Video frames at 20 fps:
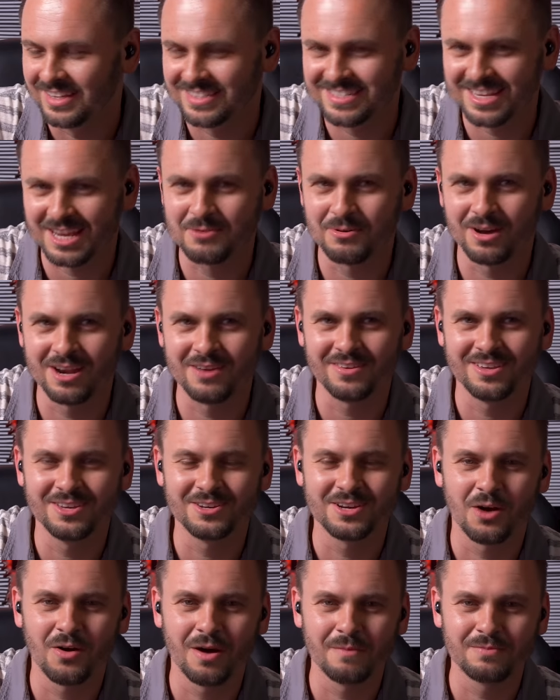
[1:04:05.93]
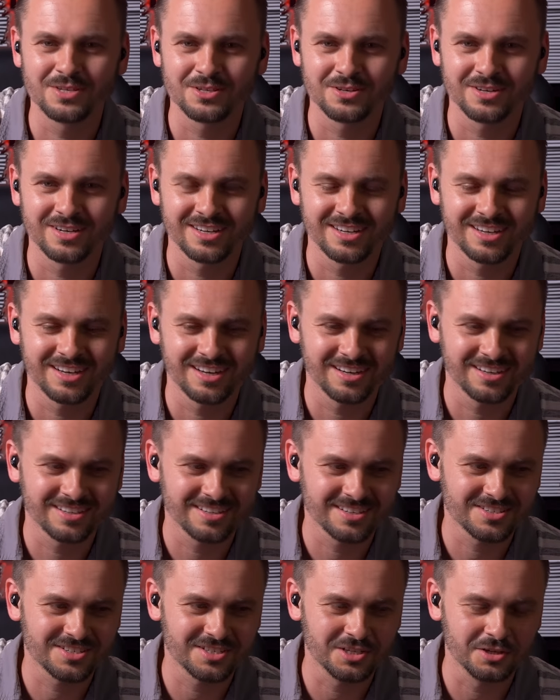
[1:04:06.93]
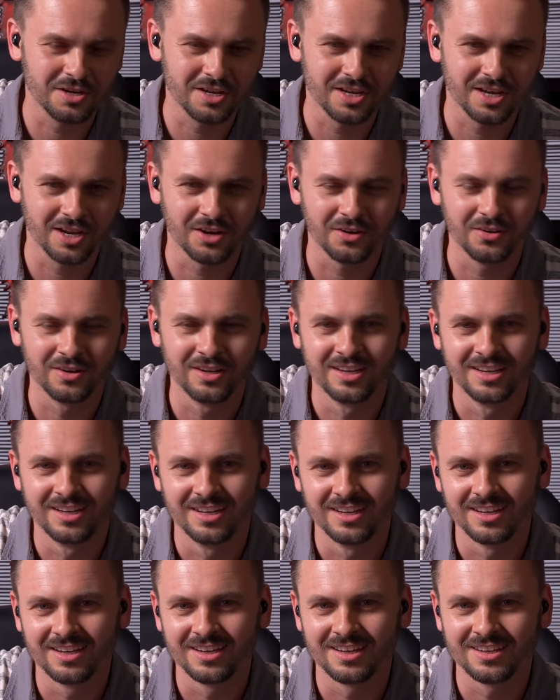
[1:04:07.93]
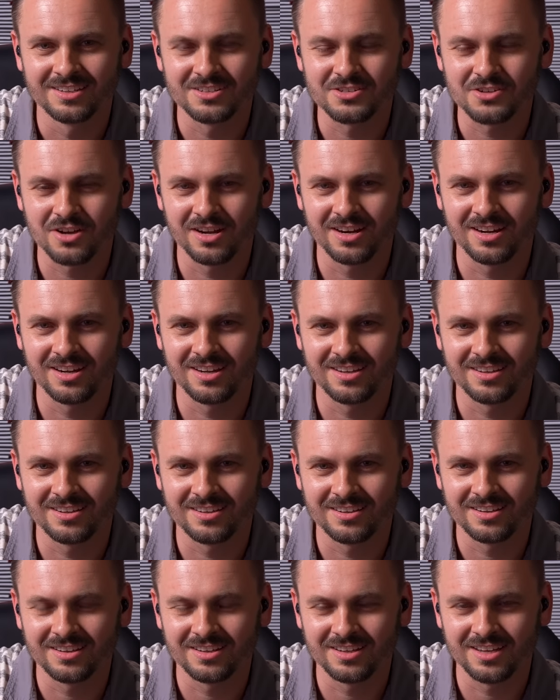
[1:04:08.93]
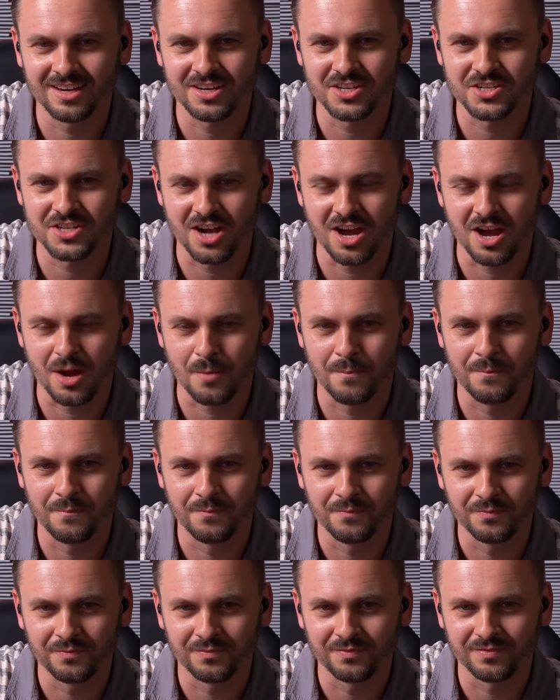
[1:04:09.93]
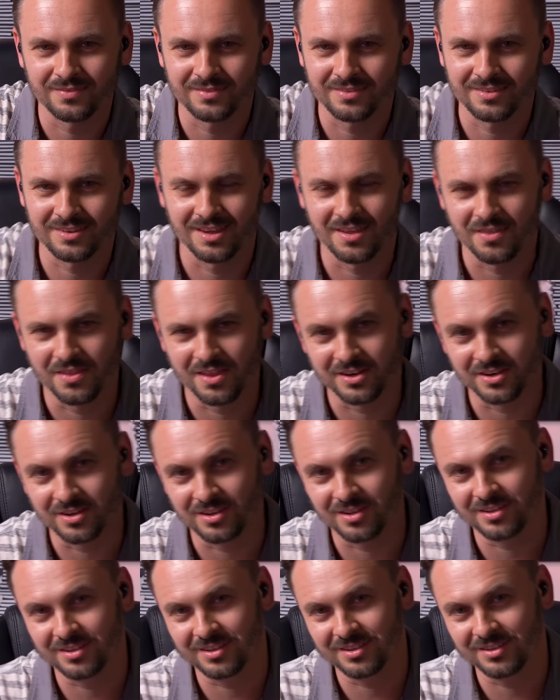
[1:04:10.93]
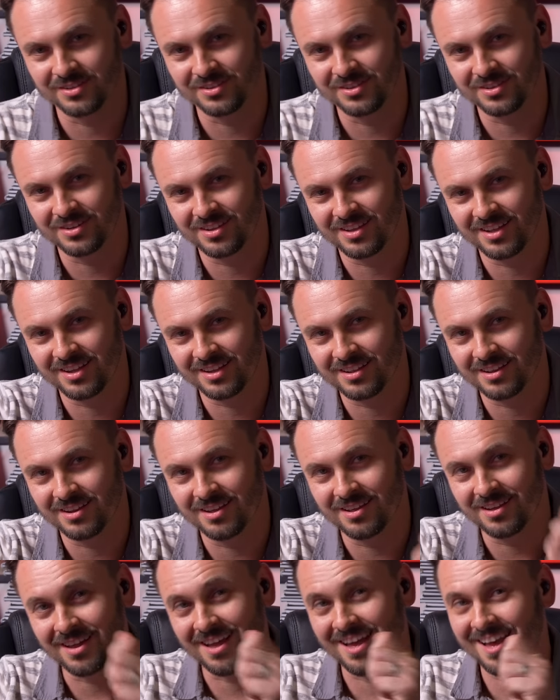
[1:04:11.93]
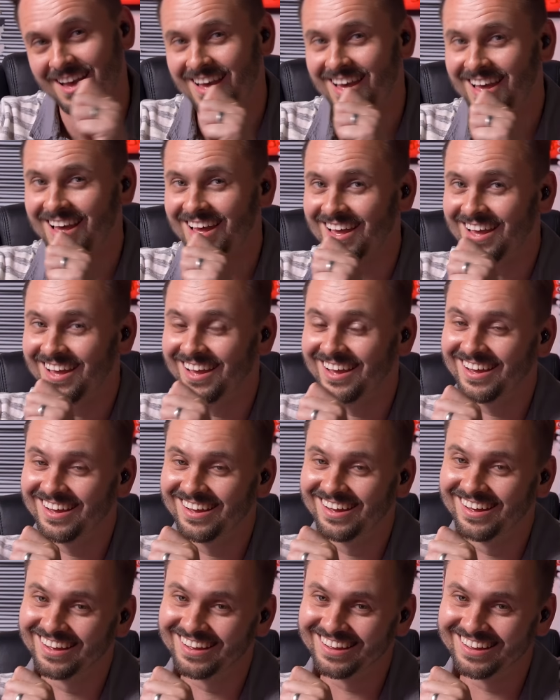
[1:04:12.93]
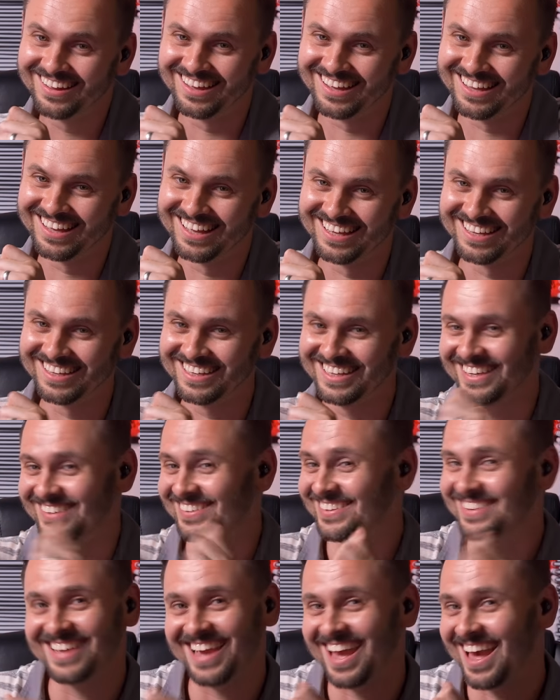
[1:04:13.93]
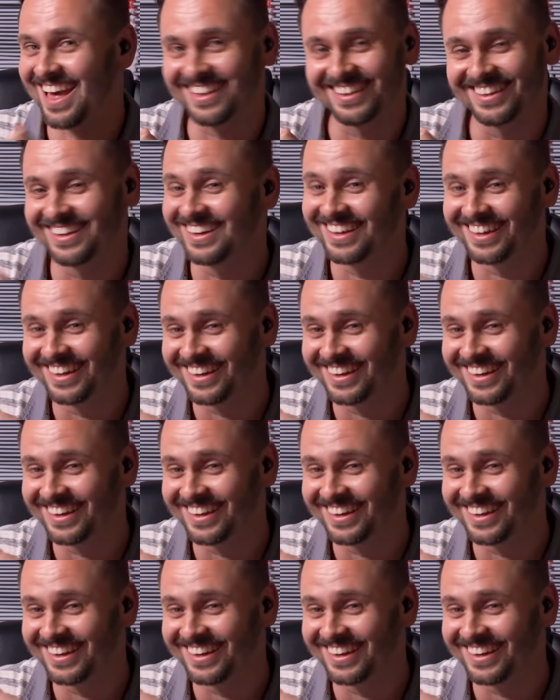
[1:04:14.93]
It's like what you go up to a, a, a, studio trying to get a job, and then you're you, you're like, ah, ah, ah, you can't